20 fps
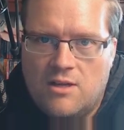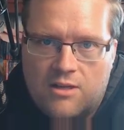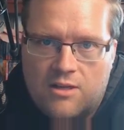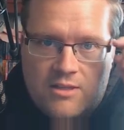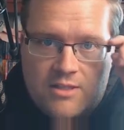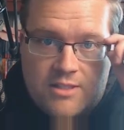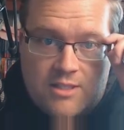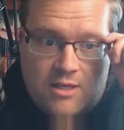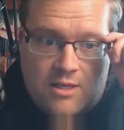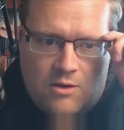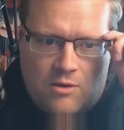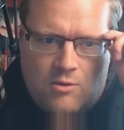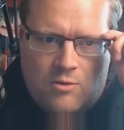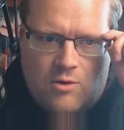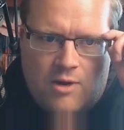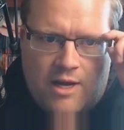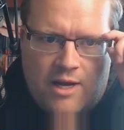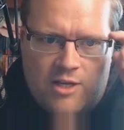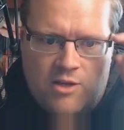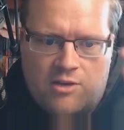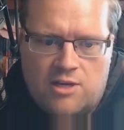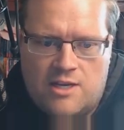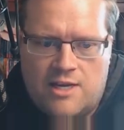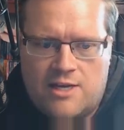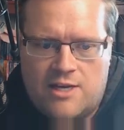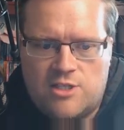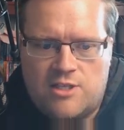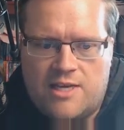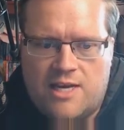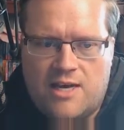So, and you can
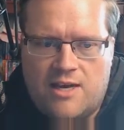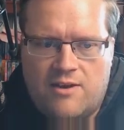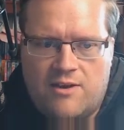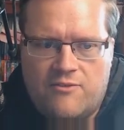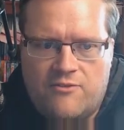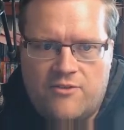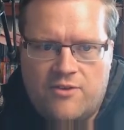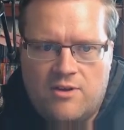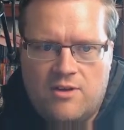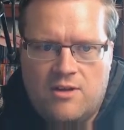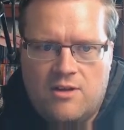actually have,